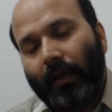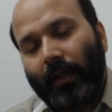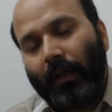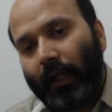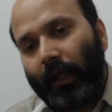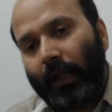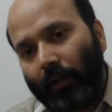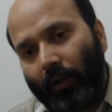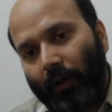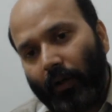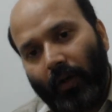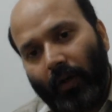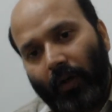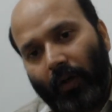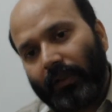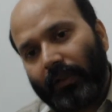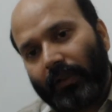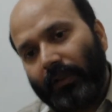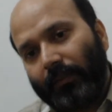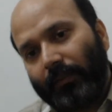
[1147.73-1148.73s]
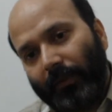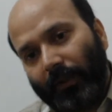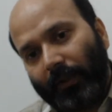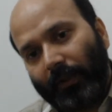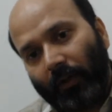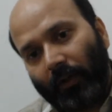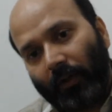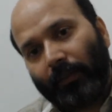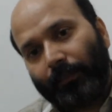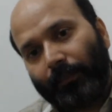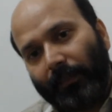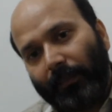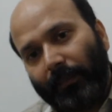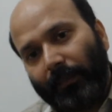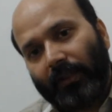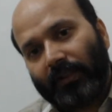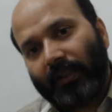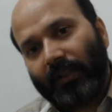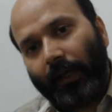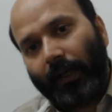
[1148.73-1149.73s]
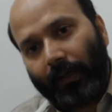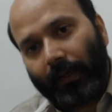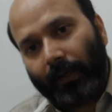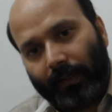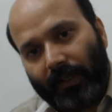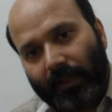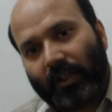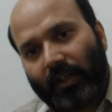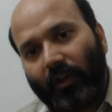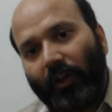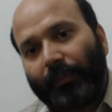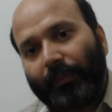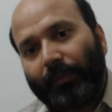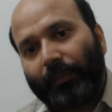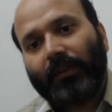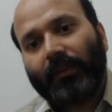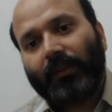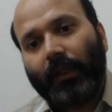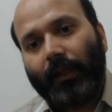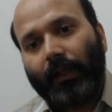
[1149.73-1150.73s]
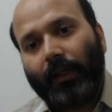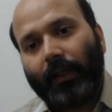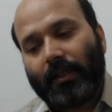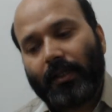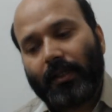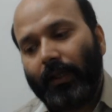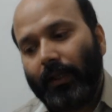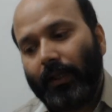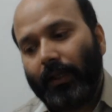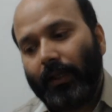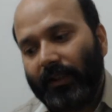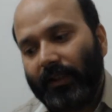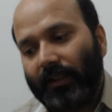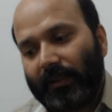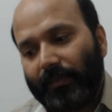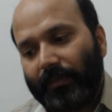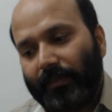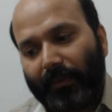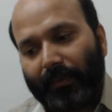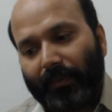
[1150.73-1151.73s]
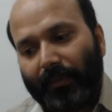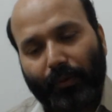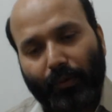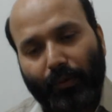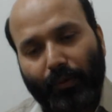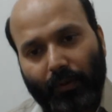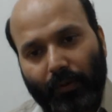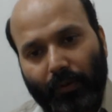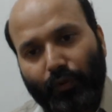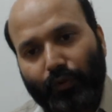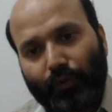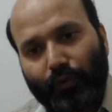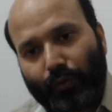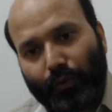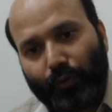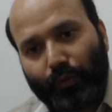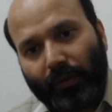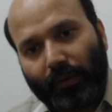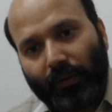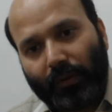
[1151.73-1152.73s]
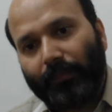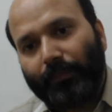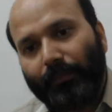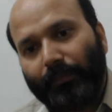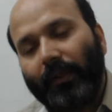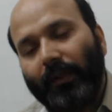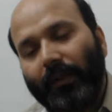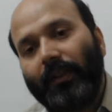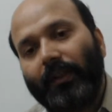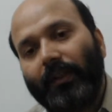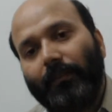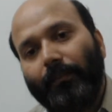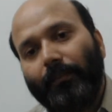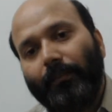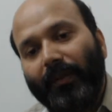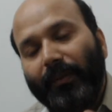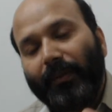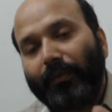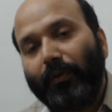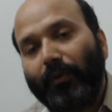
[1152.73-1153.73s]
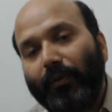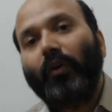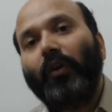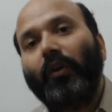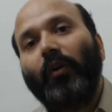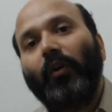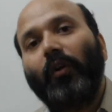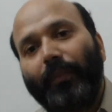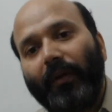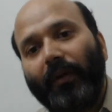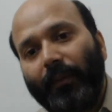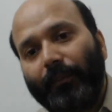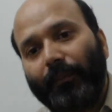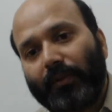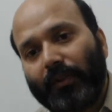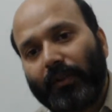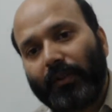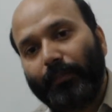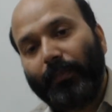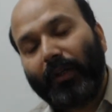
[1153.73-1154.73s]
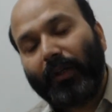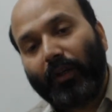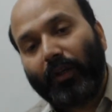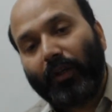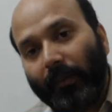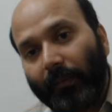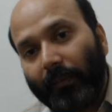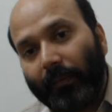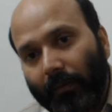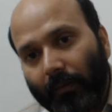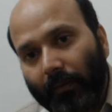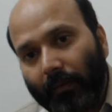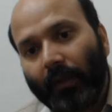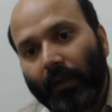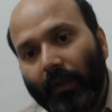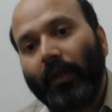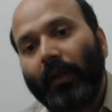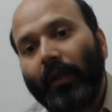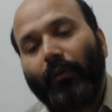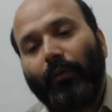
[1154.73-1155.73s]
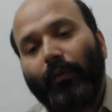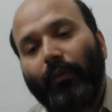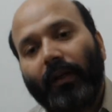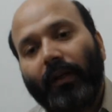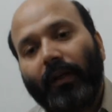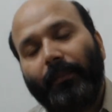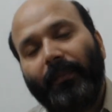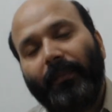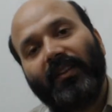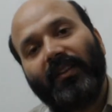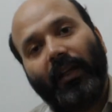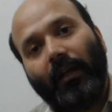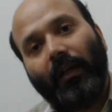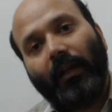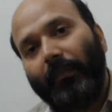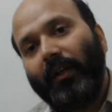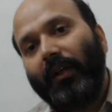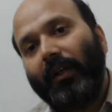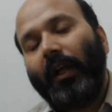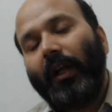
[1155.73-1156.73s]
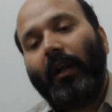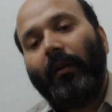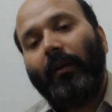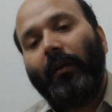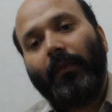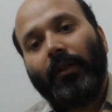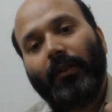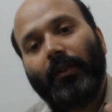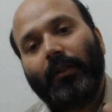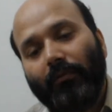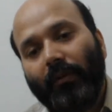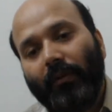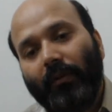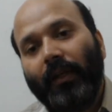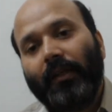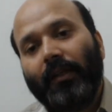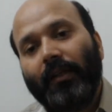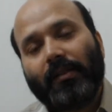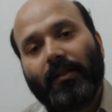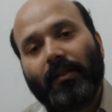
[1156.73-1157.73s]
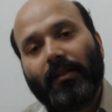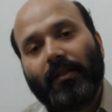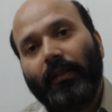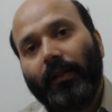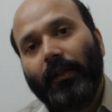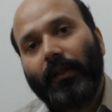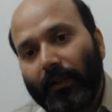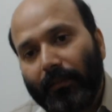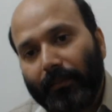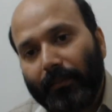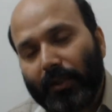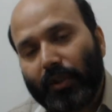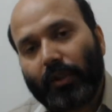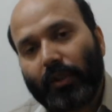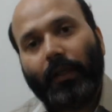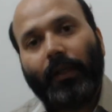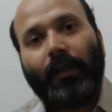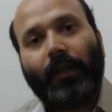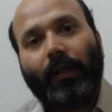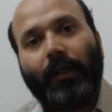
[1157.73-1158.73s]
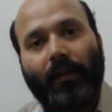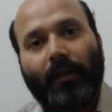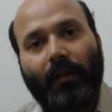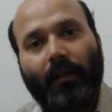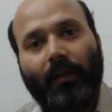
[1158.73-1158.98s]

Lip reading: And all the preparation, at least optional AC and GS paper 4, you should complete before your prelims. But what happens every time students did mistake,